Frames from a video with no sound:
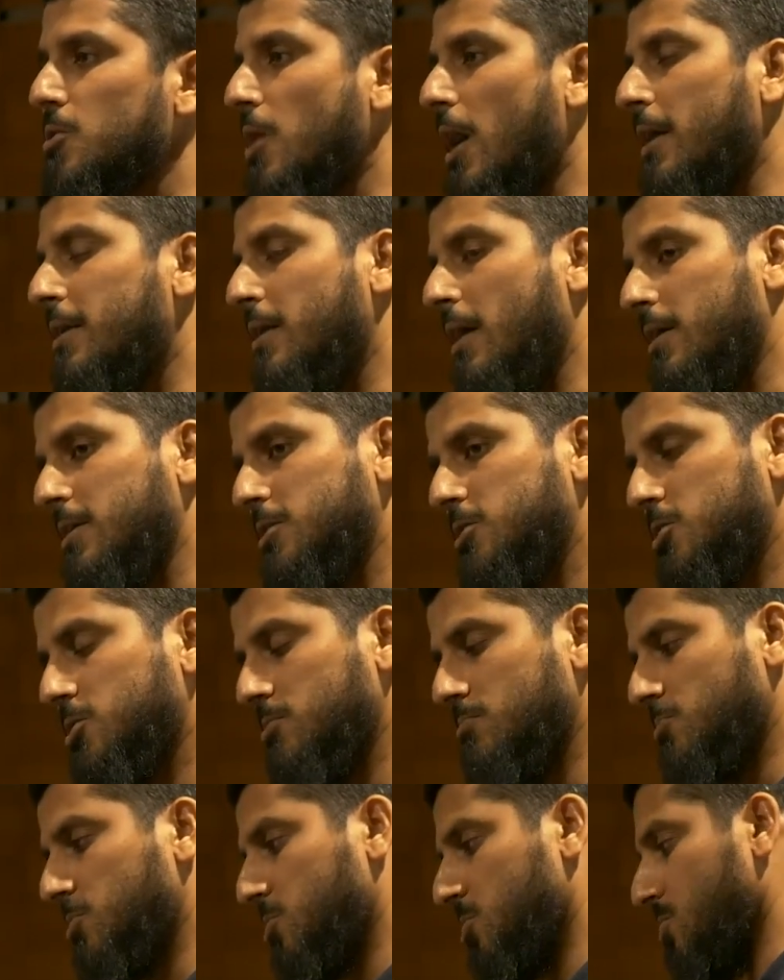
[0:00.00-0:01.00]
And
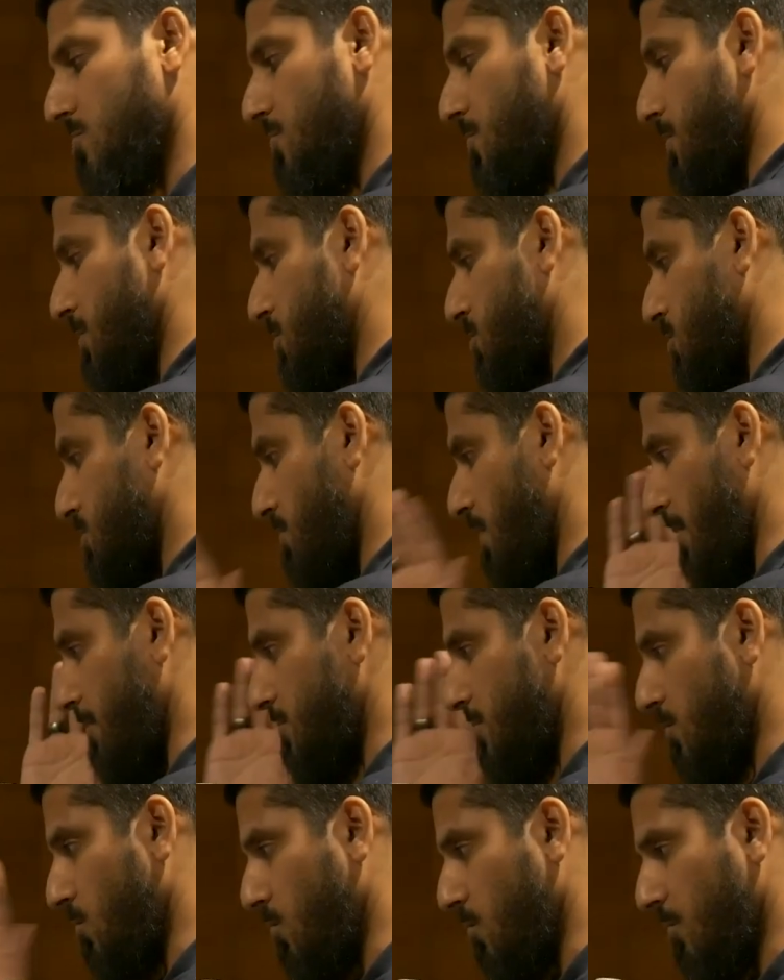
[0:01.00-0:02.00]

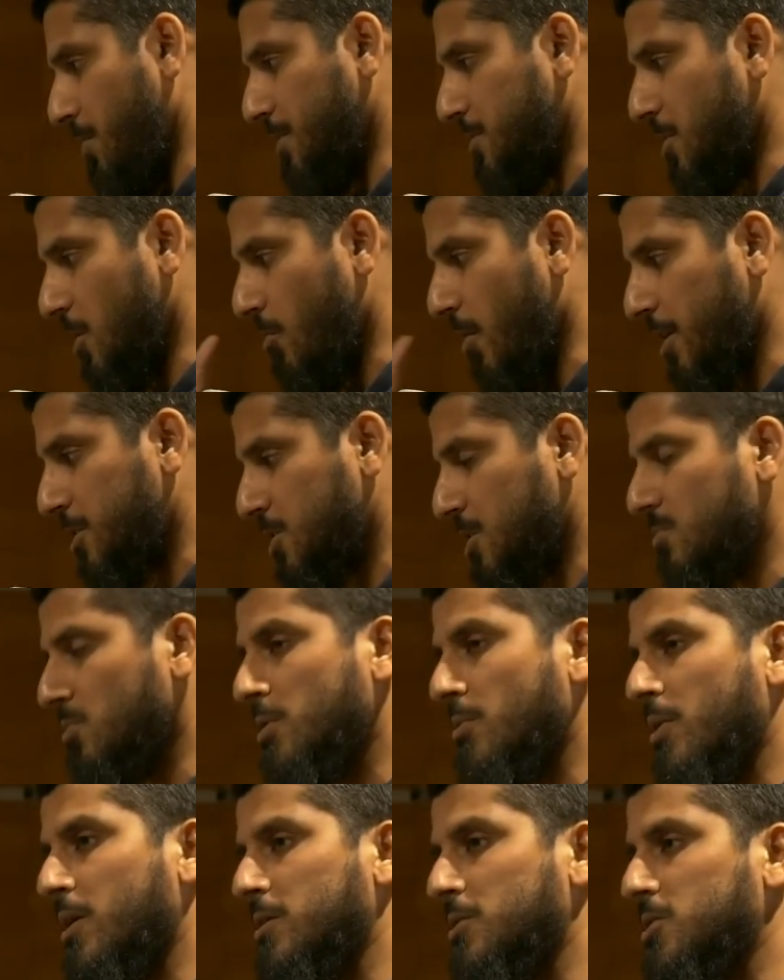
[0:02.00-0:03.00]
the direction
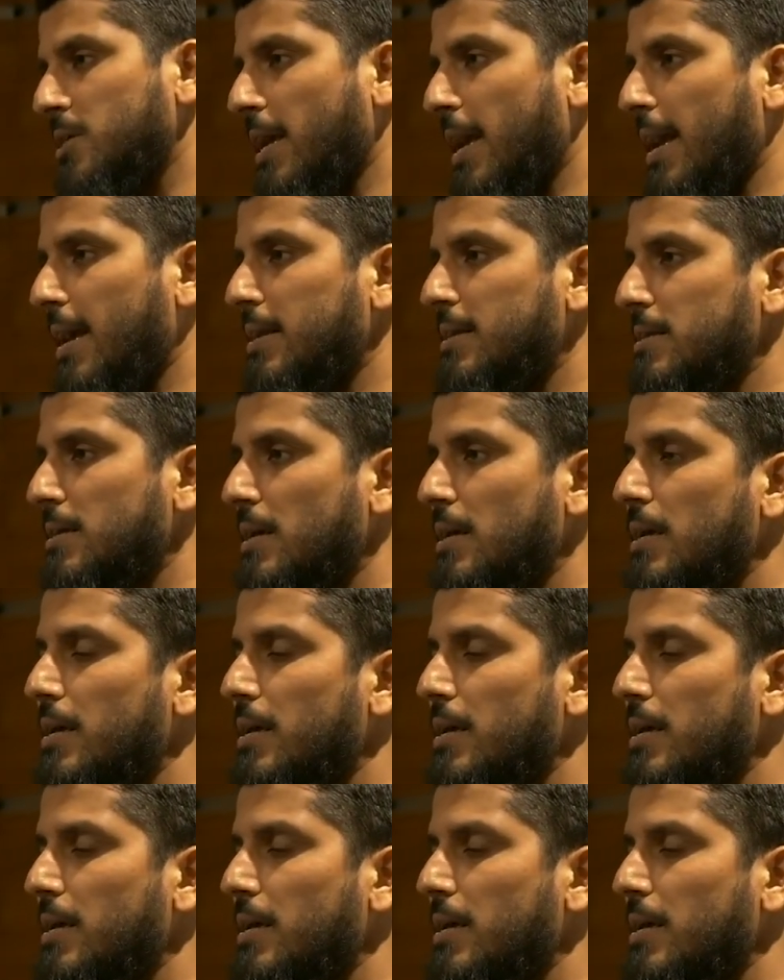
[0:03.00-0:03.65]
we want to head